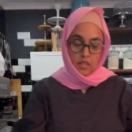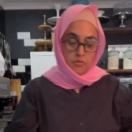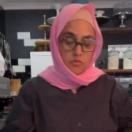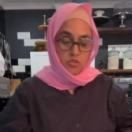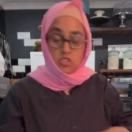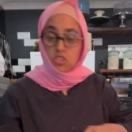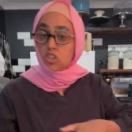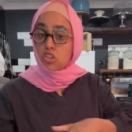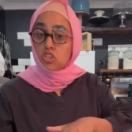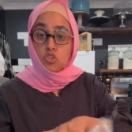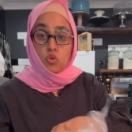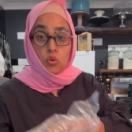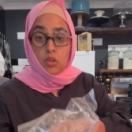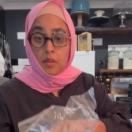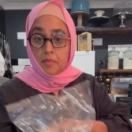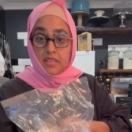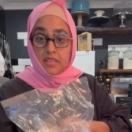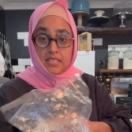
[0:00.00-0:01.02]
Just gonna
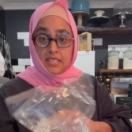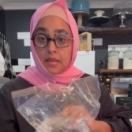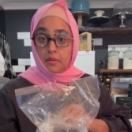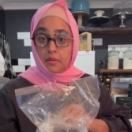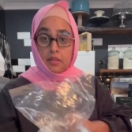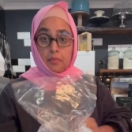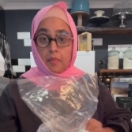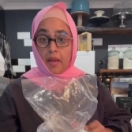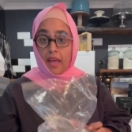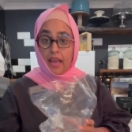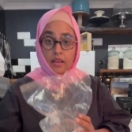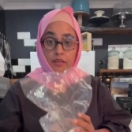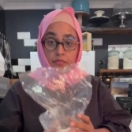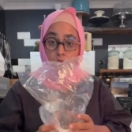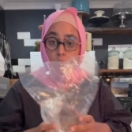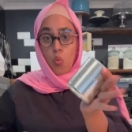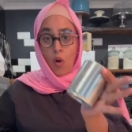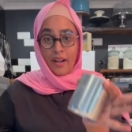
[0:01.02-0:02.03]
store them in the same little bag.
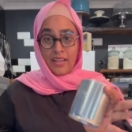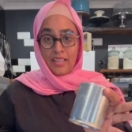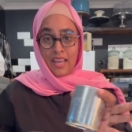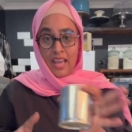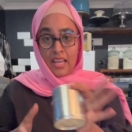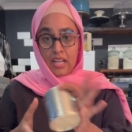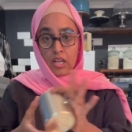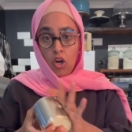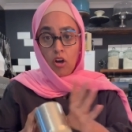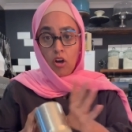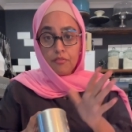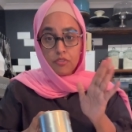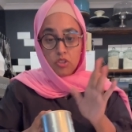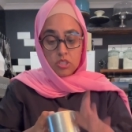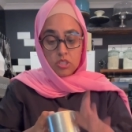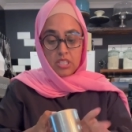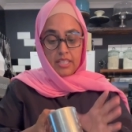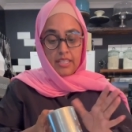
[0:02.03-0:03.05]
For 1 can of
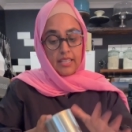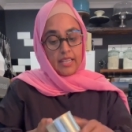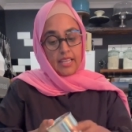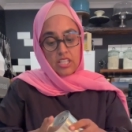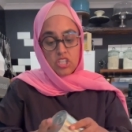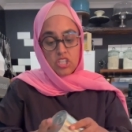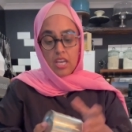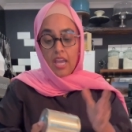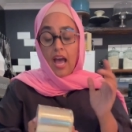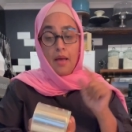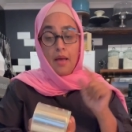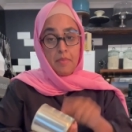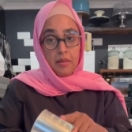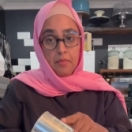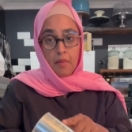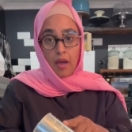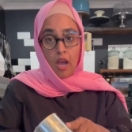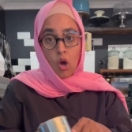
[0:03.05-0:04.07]
dulce de leche, I
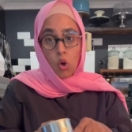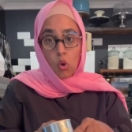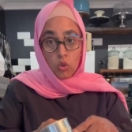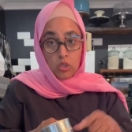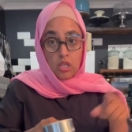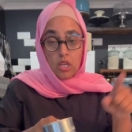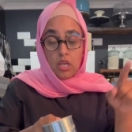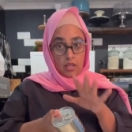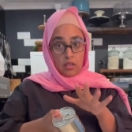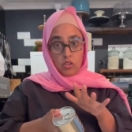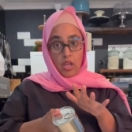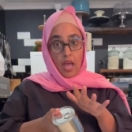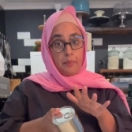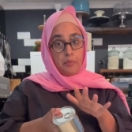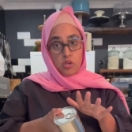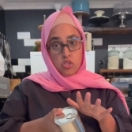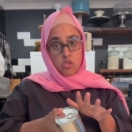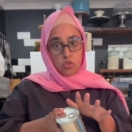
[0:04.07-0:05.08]
made my own.
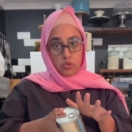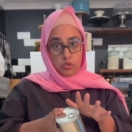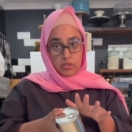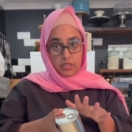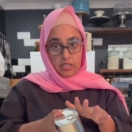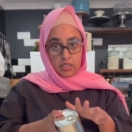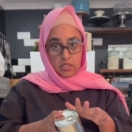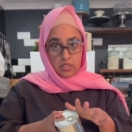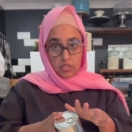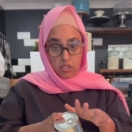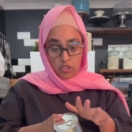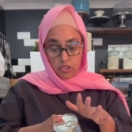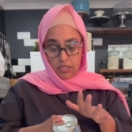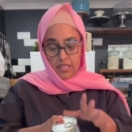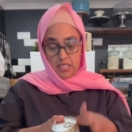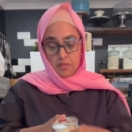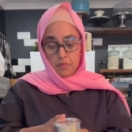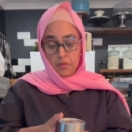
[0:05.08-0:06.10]
I pressure cooked the
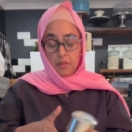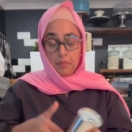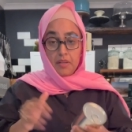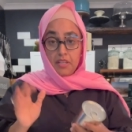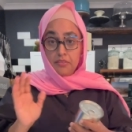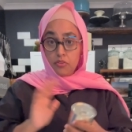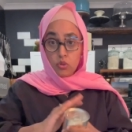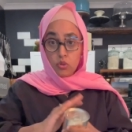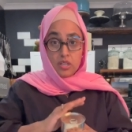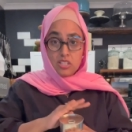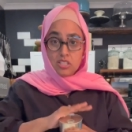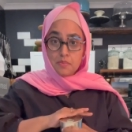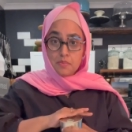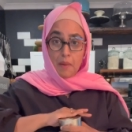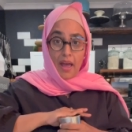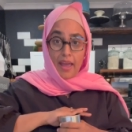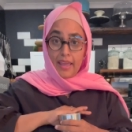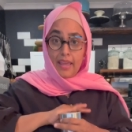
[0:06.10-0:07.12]
condensed milk. But if you can just
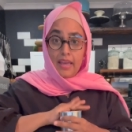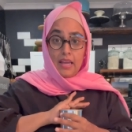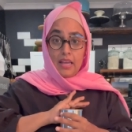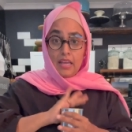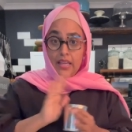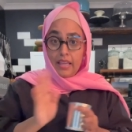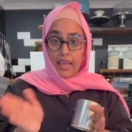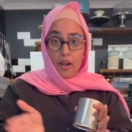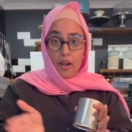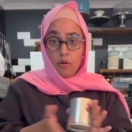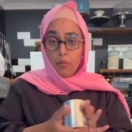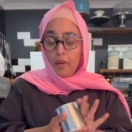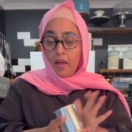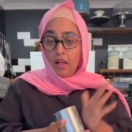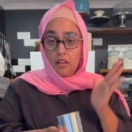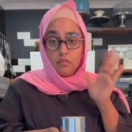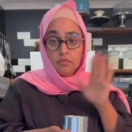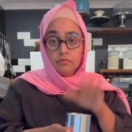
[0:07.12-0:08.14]
buy
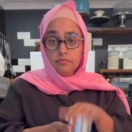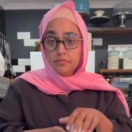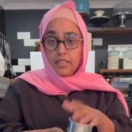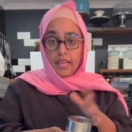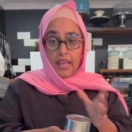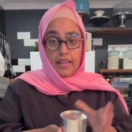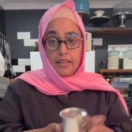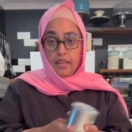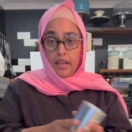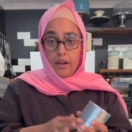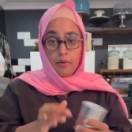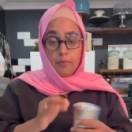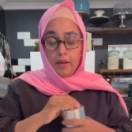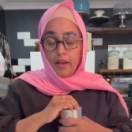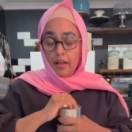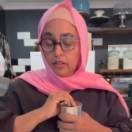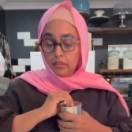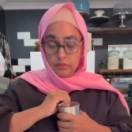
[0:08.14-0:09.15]
caramel, canned
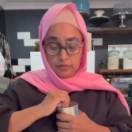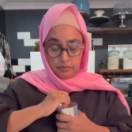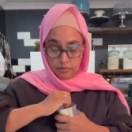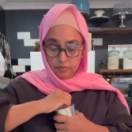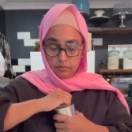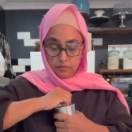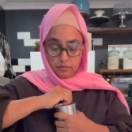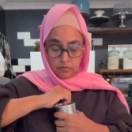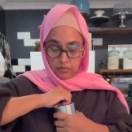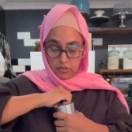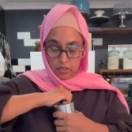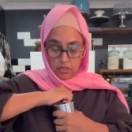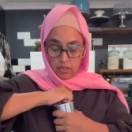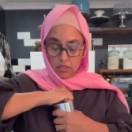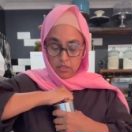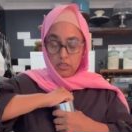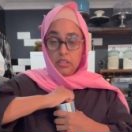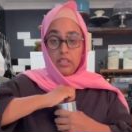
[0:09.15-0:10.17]
caramel,
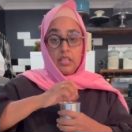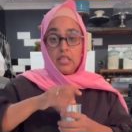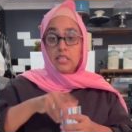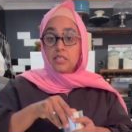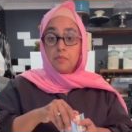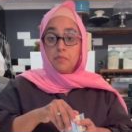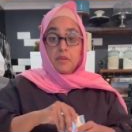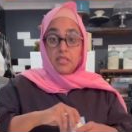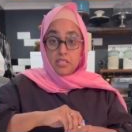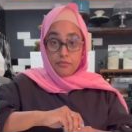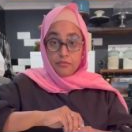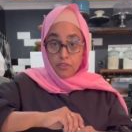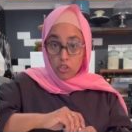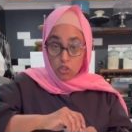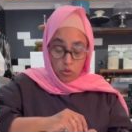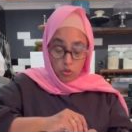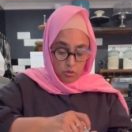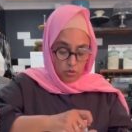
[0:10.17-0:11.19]
easy peasy for
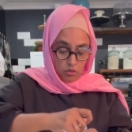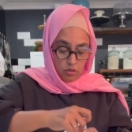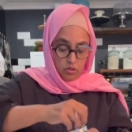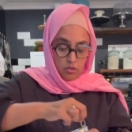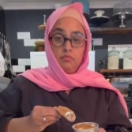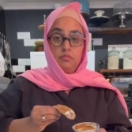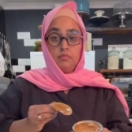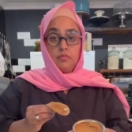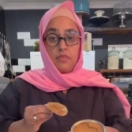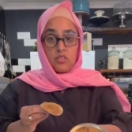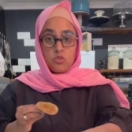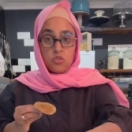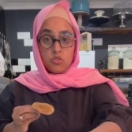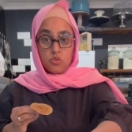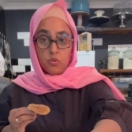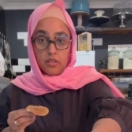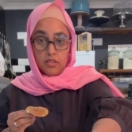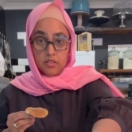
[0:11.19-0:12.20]
you. That's
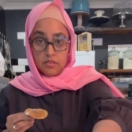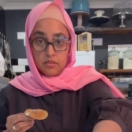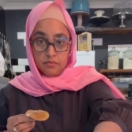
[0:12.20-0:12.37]
what you want.